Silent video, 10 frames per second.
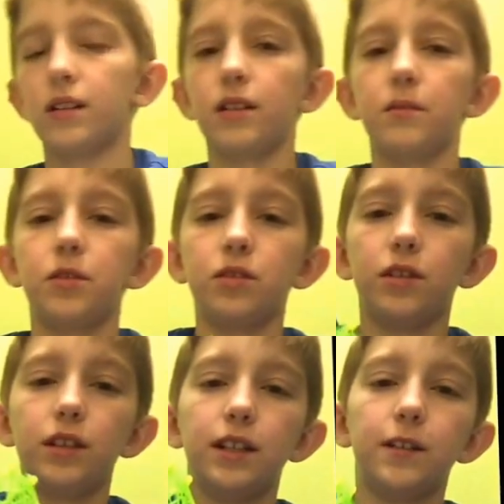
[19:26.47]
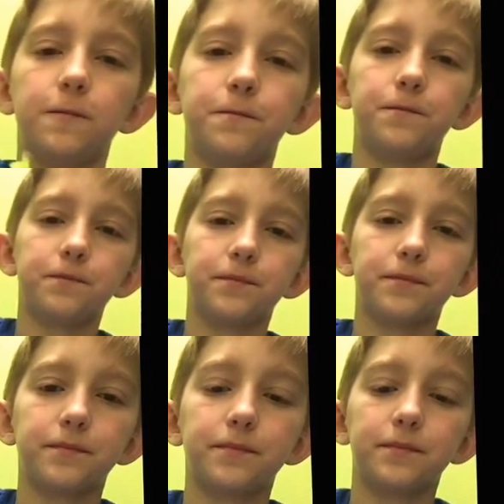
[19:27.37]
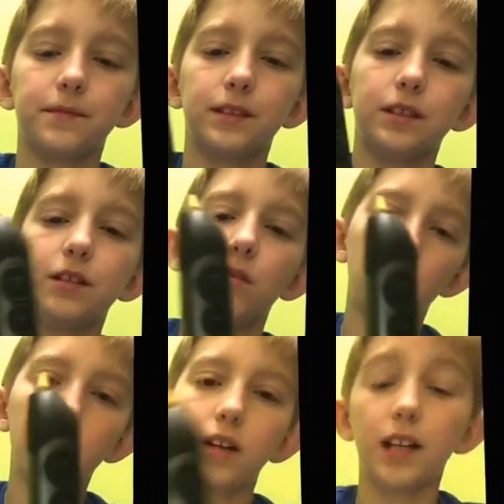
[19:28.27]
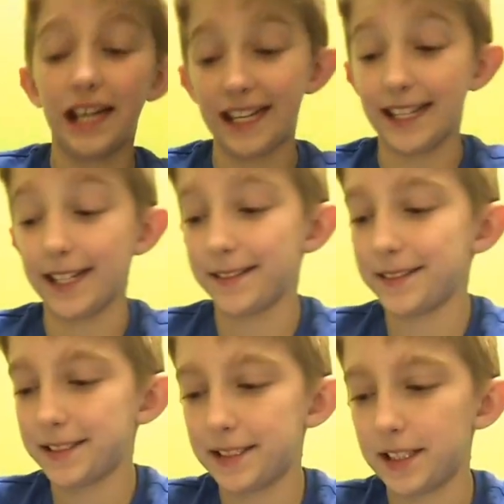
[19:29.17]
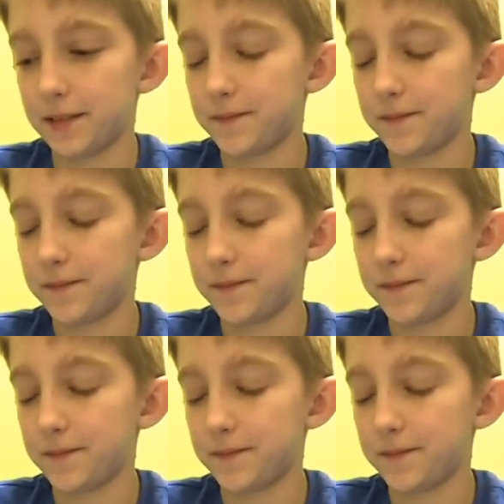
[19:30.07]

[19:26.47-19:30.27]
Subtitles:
Let me show you now. One in there. So.